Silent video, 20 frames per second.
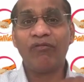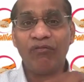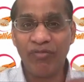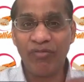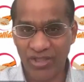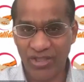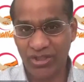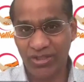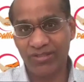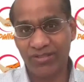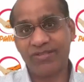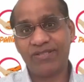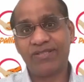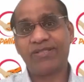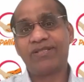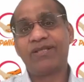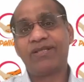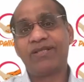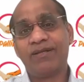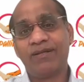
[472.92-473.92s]

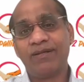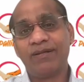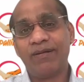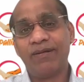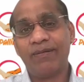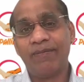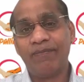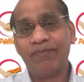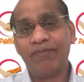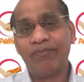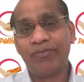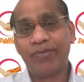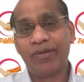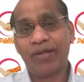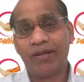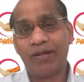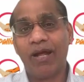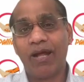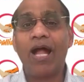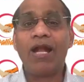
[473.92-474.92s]
wishes
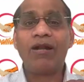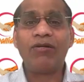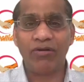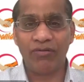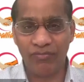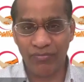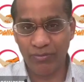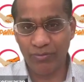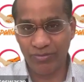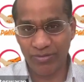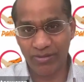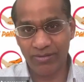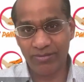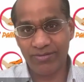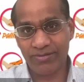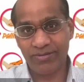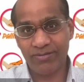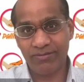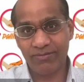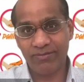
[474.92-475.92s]
and
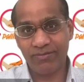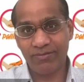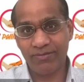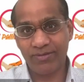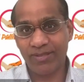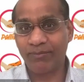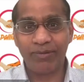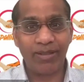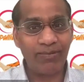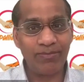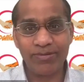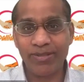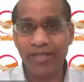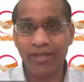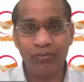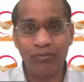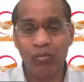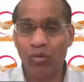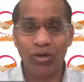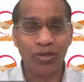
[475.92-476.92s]
refusals. Sometimes
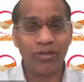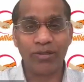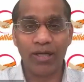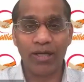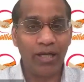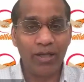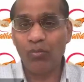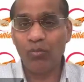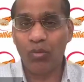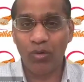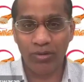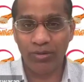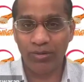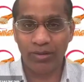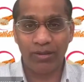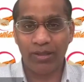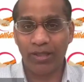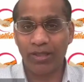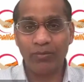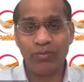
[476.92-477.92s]
they want,
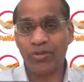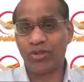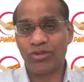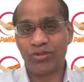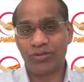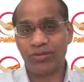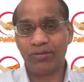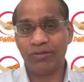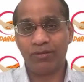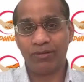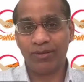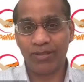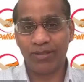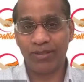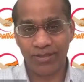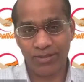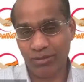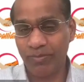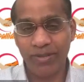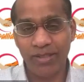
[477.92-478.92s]
I wish
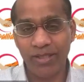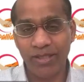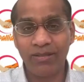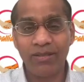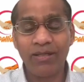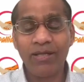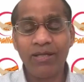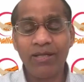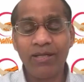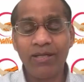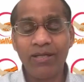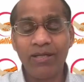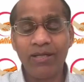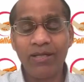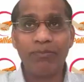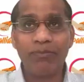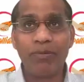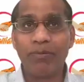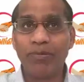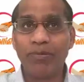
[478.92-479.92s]
this to be done. And